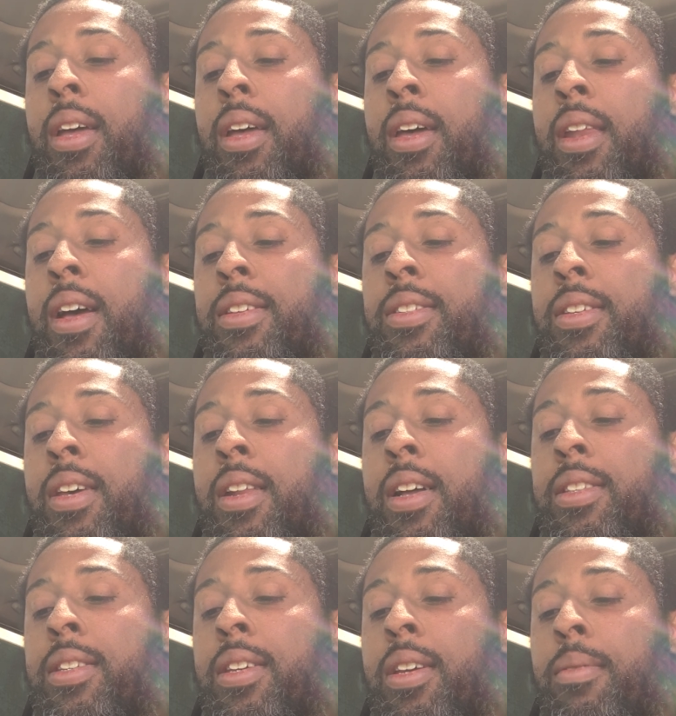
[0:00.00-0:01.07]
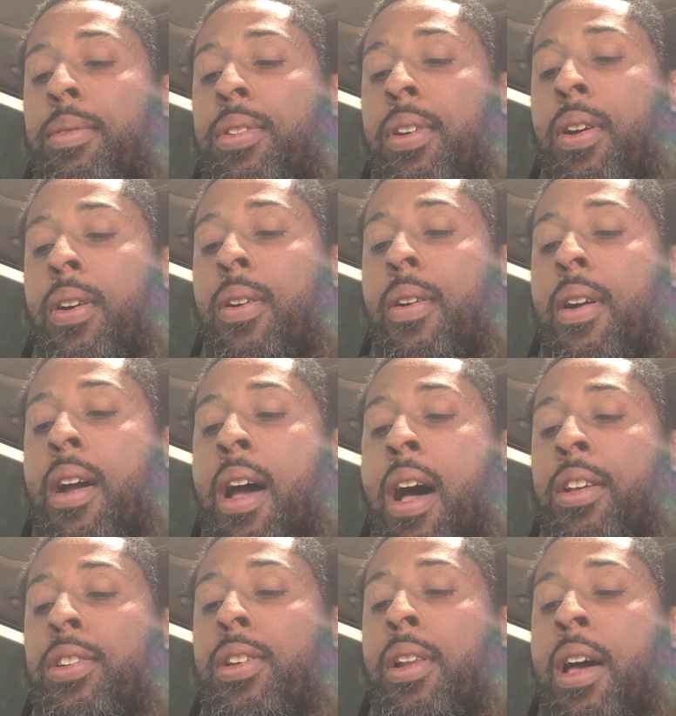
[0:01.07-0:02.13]
And I said unto him, Sir, how
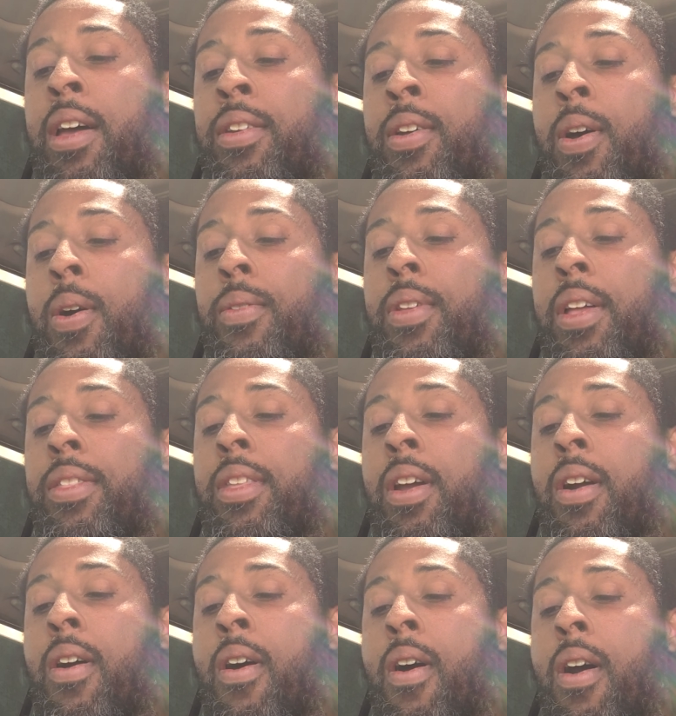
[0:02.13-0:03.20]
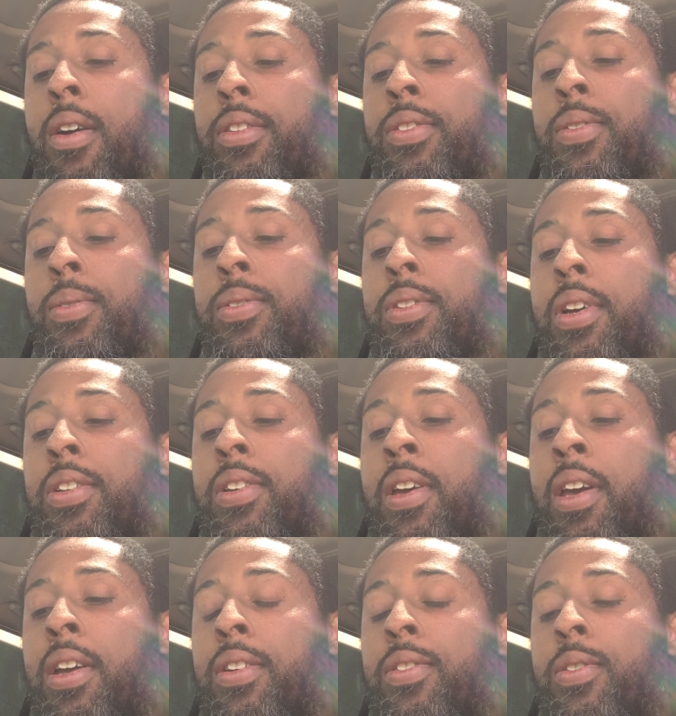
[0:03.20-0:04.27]
shall I know that there are two such
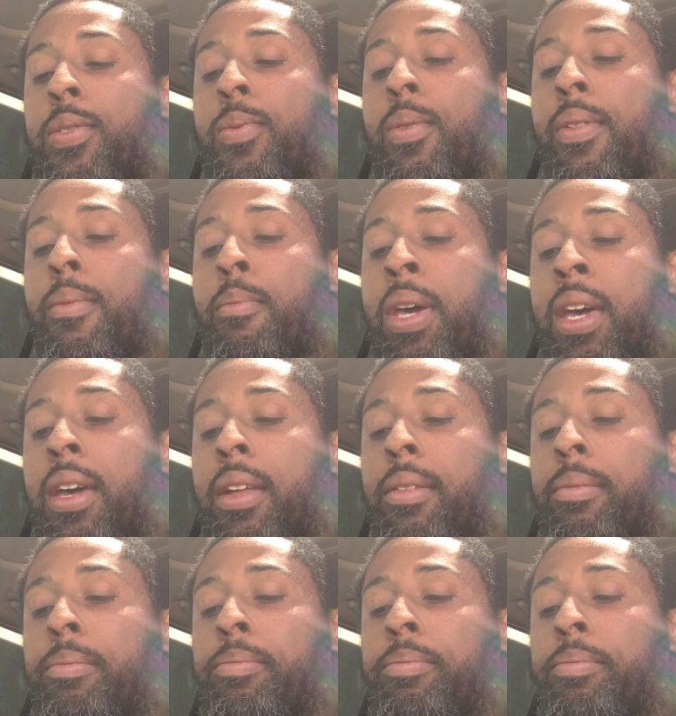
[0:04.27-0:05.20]
angels with men?